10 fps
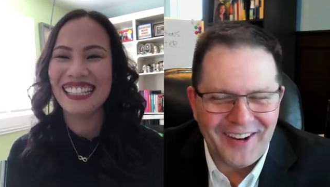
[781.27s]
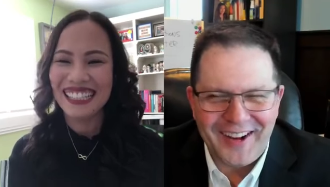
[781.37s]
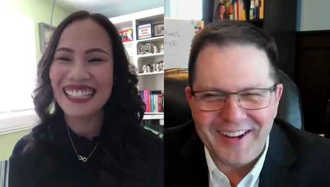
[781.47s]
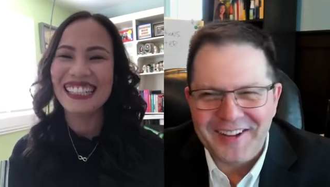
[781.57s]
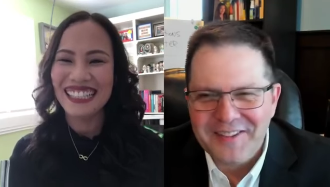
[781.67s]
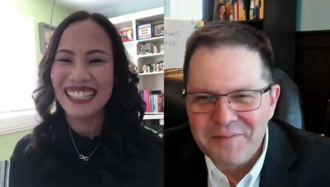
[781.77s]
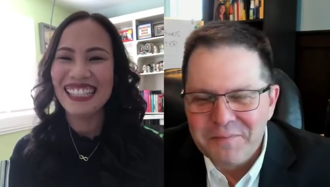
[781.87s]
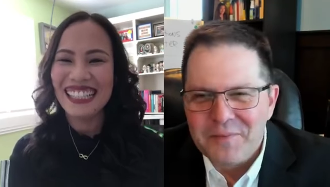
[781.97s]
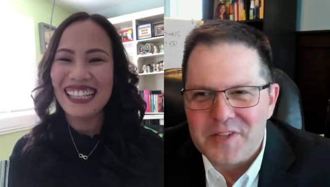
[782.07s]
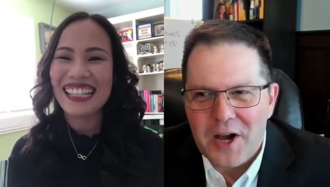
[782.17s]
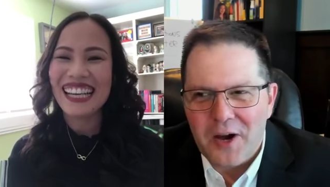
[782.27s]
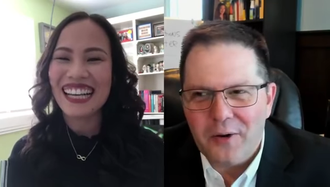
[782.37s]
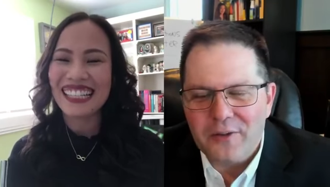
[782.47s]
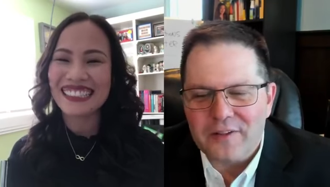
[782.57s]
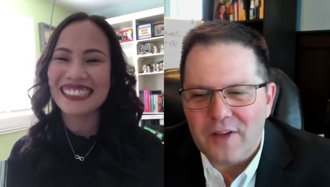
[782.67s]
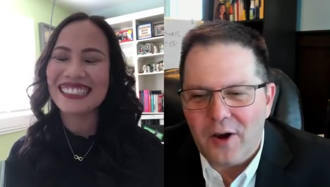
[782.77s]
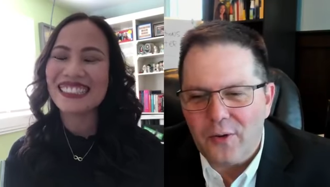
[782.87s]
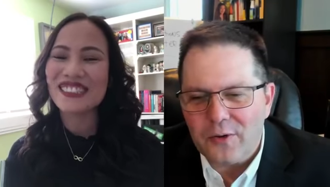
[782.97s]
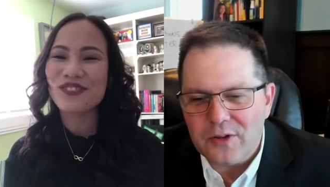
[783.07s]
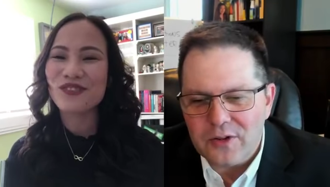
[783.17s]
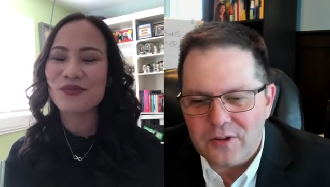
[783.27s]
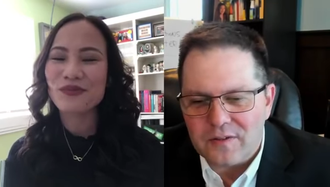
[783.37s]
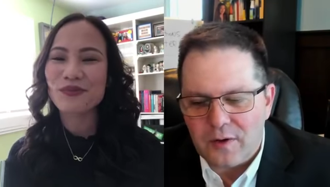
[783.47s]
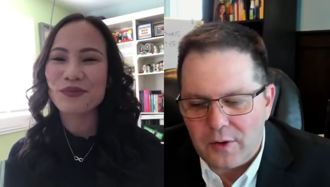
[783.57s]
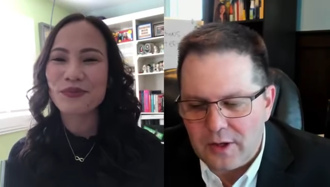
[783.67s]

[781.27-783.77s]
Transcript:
Speaker 1: right? So, yes. so, so